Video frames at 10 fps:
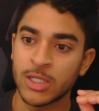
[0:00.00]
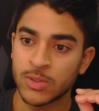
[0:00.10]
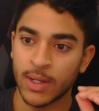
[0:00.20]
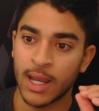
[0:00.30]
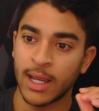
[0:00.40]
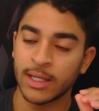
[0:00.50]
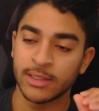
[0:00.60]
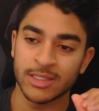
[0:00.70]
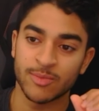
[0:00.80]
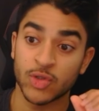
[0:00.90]
swing high, and
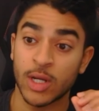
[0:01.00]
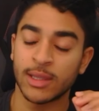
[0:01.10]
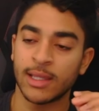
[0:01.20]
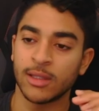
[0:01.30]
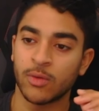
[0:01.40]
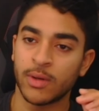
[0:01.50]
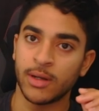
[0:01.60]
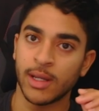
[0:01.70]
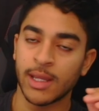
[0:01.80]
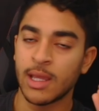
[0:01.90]
then some trend line
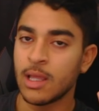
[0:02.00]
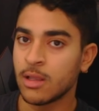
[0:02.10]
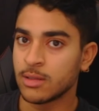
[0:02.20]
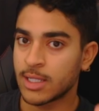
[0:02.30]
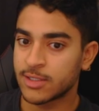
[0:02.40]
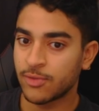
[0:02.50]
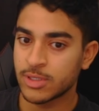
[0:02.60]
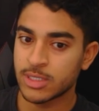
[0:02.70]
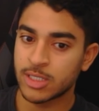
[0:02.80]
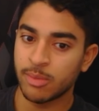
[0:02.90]
liquidity. Lots of
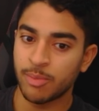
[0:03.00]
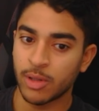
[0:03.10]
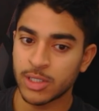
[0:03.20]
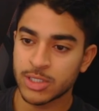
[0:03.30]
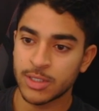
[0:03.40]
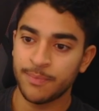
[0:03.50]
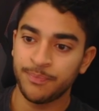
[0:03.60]
reasons to be bullish.